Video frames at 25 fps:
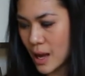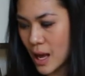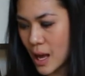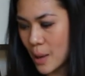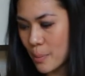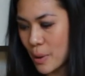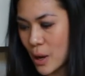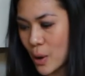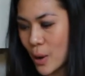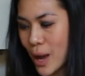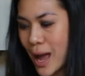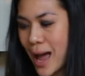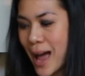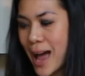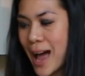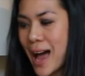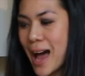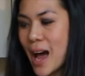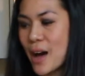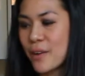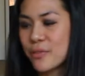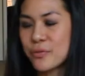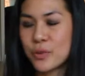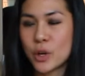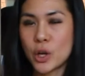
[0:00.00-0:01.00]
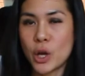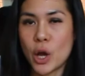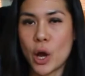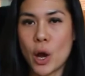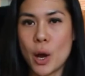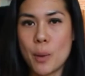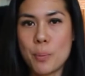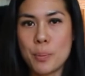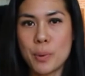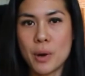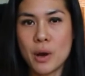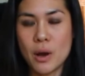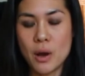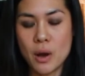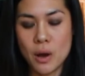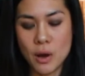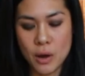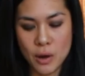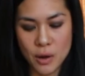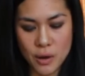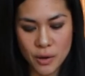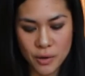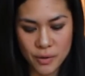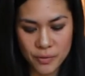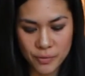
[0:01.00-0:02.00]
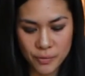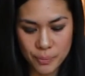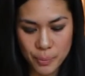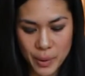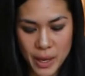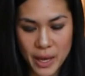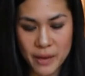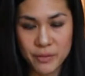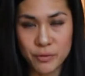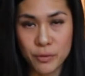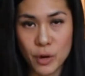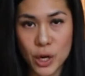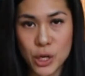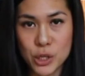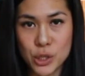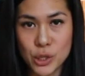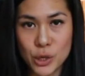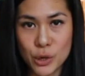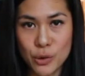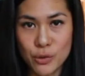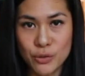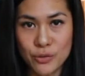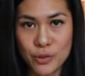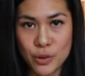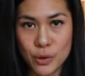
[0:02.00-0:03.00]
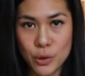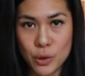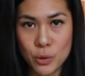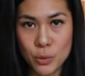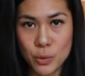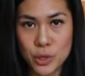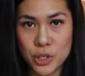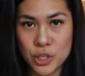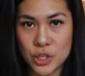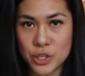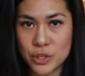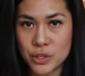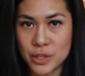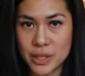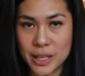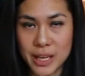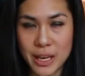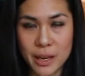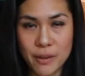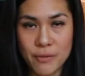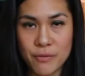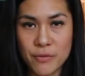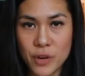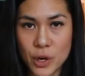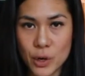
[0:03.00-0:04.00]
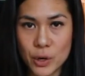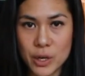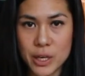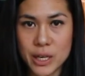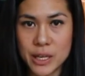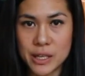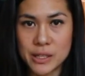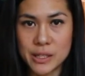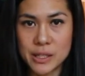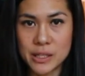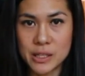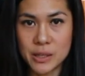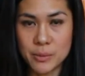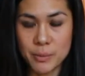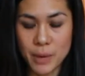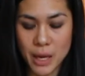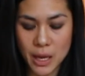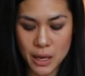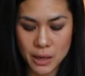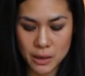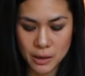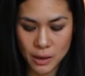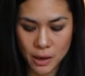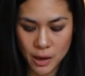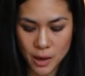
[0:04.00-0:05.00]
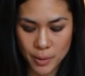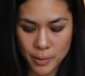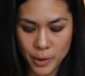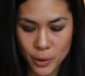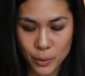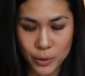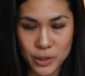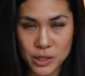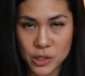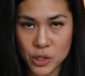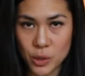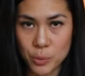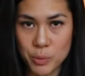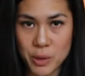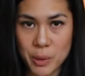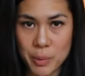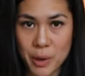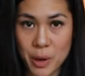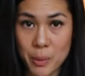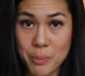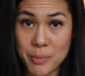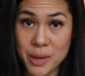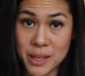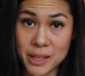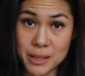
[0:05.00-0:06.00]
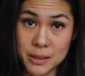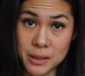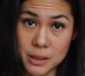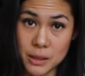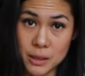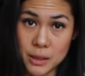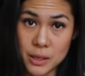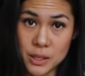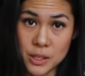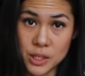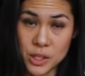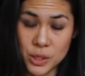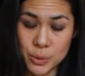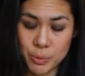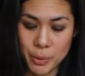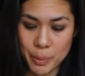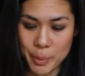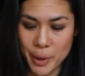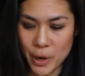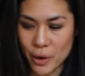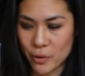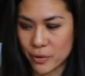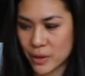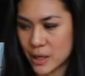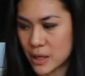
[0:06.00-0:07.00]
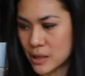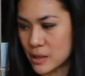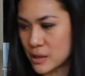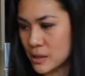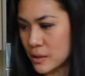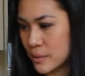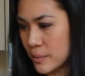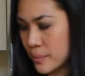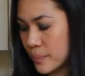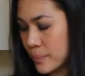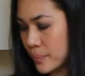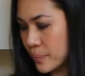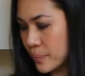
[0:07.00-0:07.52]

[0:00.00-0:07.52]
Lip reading: About half a cup of pan-fried tofu, which is, again, very easy to make. It only took me about a minute to prepare these.